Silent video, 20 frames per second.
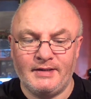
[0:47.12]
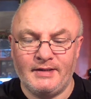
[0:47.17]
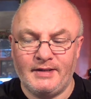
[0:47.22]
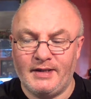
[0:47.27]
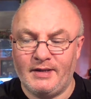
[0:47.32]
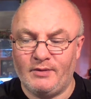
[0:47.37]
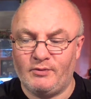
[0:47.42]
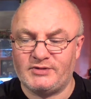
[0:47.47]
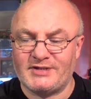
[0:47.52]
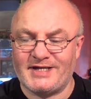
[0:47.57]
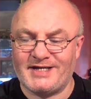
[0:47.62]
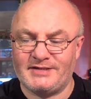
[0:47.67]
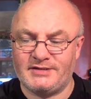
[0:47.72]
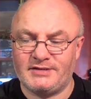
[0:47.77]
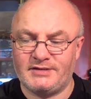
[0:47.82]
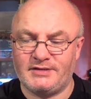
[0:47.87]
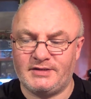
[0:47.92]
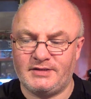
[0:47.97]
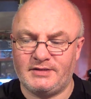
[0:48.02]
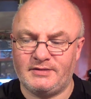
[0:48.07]
it was
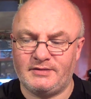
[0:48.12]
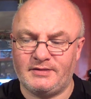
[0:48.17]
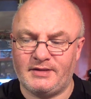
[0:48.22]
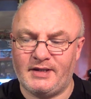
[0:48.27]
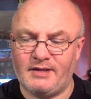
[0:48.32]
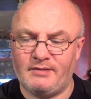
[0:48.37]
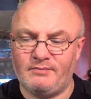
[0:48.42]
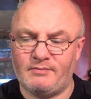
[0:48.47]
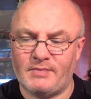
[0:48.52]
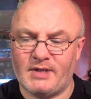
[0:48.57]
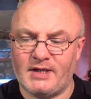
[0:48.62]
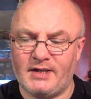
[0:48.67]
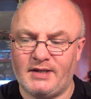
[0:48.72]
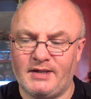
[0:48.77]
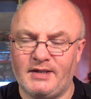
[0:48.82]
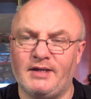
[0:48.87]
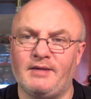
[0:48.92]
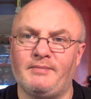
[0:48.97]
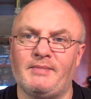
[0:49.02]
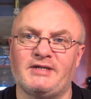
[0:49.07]
asked in
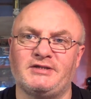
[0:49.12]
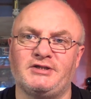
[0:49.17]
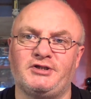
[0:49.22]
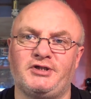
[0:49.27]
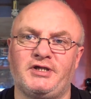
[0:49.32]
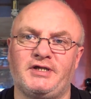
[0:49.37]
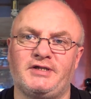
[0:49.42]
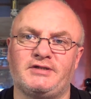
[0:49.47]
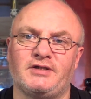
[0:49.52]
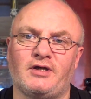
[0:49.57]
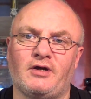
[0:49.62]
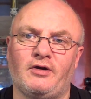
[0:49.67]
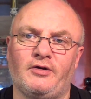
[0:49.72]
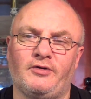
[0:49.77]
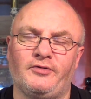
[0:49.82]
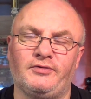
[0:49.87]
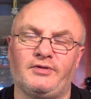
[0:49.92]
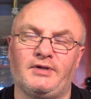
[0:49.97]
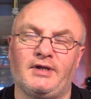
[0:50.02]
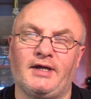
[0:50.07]
my messages
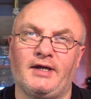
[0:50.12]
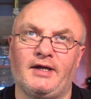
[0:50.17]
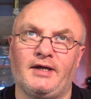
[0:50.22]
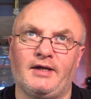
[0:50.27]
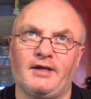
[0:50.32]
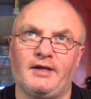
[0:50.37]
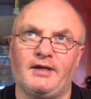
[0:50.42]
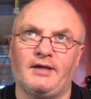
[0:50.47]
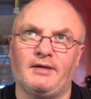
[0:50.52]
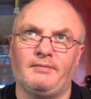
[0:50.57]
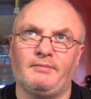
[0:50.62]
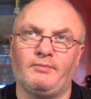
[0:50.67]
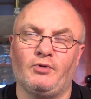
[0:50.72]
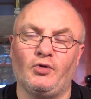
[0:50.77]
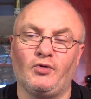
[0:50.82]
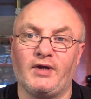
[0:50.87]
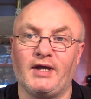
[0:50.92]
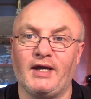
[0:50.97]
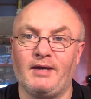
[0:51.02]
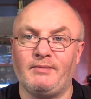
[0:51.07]
on
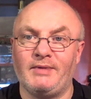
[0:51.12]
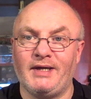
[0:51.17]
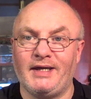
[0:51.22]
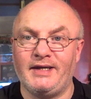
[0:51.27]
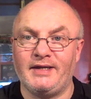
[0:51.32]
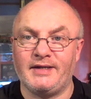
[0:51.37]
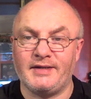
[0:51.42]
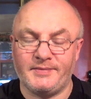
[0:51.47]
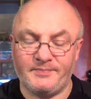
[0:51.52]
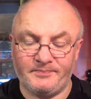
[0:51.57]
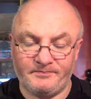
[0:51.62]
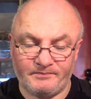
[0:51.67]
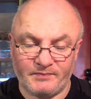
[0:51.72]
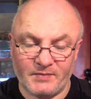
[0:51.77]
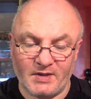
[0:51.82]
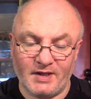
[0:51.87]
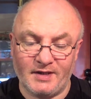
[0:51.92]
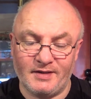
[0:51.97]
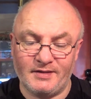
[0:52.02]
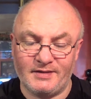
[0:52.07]
Board Game Geek,
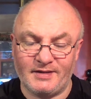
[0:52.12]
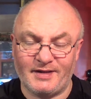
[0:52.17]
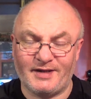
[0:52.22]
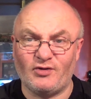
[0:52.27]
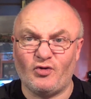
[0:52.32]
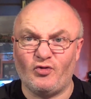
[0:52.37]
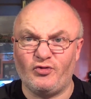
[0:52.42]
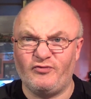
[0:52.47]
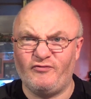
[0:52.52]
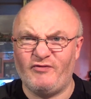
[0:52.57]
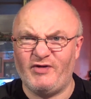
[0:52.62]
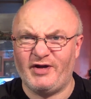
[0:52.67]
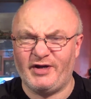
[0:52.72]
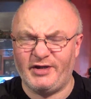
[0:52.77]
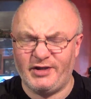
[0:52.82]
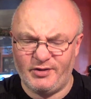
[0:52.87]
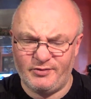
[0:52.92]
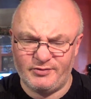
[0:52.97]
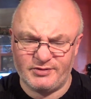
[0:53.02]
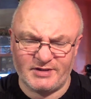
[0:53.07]
and I don't really
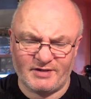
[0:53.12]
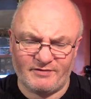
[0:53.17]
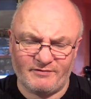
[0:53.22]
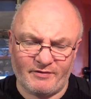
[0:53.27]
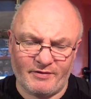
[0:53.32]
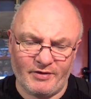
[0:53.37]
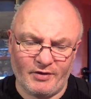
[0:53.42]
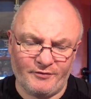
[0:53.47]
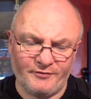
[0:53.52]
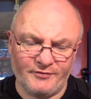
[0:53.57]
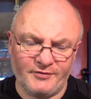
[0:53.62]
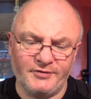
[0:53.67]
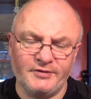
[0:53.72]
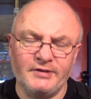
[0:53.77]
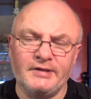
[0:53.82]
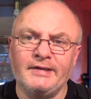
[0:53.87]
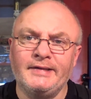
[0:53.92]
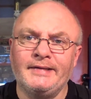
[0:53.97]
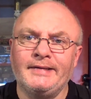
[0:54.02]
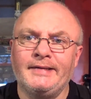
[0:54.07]
use that very often.
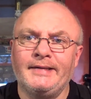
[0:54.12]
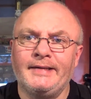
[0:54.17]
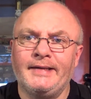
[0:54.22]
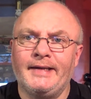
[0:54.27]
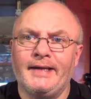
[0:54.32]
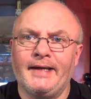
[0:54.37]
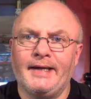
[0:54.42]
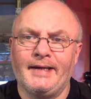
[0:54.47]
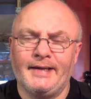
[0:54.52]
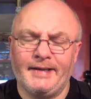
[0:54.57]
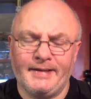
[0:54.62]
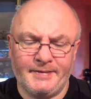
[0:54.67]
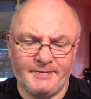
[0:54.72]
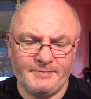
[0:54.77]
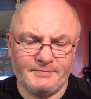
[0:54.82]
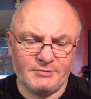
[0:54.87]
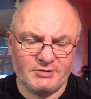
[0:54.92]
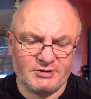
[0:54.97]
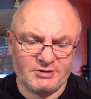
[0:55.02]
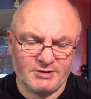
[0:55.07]

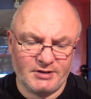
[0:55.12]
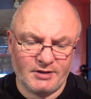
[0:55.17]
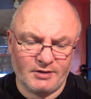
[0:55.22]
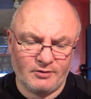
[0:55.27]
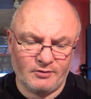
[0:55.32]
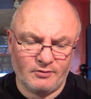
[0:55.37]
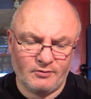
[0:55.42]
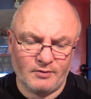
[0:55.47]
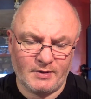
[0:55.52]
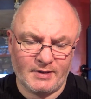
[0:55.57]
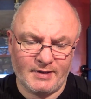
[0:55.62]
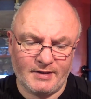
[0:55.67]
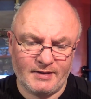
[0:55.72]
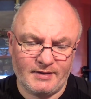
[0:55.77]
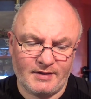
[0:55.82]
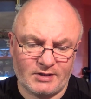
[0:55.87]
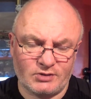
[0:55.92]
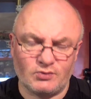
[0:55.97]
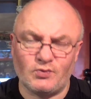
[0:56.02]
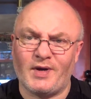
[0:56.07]
So
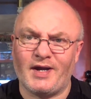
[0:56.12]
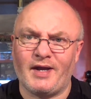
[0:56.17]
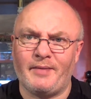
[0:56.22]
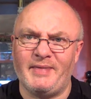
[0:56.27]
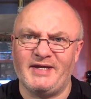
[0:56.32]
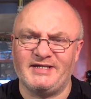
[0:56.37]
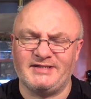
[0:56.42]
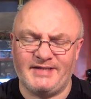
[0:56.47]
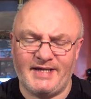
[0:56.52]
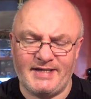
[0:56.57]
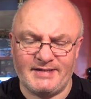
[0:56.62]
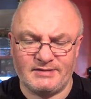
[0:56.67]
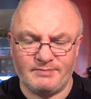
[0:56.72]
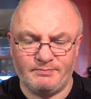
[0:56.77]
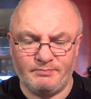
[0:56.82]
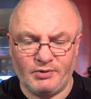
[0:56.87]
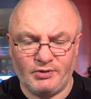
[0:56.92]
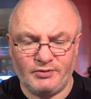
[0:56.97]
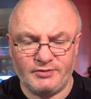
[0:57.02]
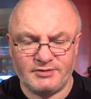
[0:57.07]
that's why I missed it.
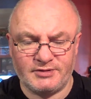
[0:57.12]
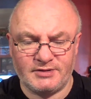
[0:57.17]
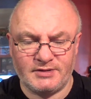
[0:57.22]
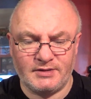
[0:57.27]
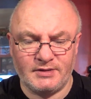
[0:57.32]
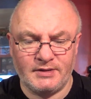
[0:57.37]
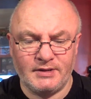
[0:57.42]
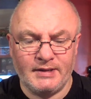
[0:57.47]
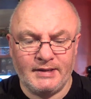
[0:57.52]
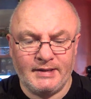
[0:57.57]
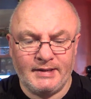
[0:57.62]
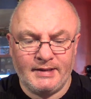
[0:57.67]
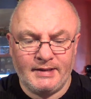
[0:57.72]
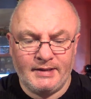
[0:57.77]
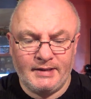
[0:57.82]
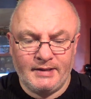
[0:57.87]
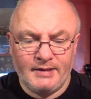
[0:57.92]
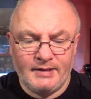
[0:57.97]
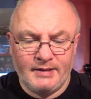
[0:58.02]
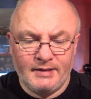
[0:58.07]
But
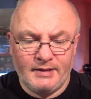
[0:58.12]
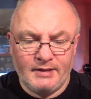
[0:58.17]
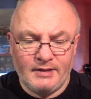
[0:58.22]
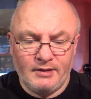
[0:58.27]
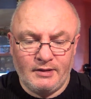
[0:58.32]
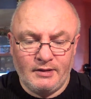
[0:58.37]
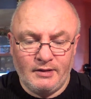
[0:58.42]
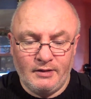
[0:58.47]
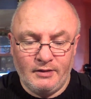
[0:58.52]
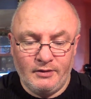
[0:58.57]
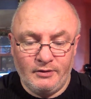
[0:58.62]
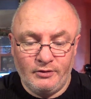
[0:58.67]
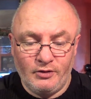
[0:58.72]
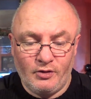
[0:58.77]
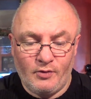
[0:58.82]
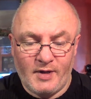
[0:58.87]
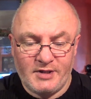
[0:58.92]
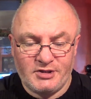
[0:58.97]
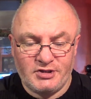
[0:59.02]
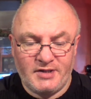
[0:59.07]
the
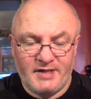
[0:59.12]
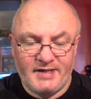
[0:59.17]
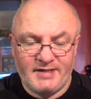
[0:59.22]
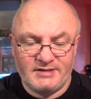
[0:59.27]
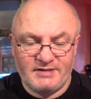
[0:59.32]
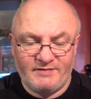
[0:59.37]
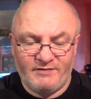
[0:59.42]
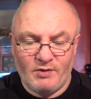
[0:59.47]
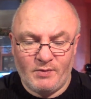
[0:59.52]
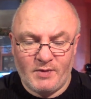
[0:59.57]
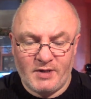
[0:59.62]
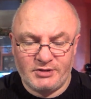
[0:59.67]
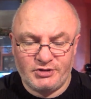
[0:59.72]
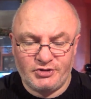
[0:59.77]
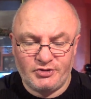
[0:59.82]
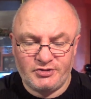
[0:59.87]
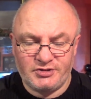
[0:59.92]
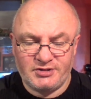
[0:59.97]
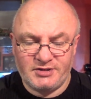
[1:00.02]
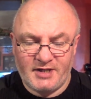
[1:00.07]
question is, if you are
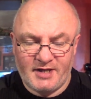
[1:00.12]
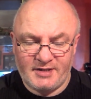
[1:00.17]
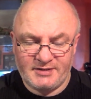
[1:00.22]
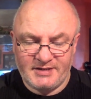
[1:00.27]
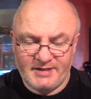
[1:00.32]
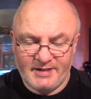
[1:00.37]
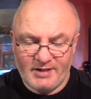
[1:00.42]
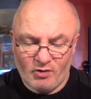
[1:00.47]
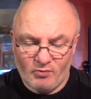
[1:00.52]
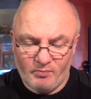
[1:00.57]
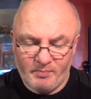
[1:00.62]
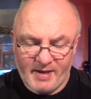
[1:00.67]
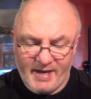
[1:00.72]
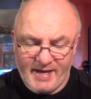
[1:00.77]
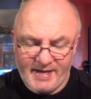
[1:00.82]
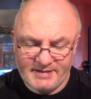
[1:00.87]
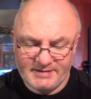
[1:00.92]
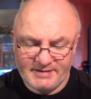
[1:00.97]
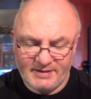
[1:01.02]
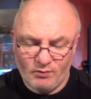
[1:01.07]
just starting out
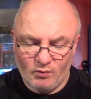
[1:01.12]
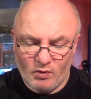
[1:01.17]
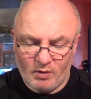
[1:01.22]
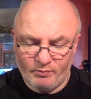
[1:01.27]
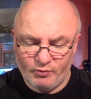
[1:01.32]
painting, what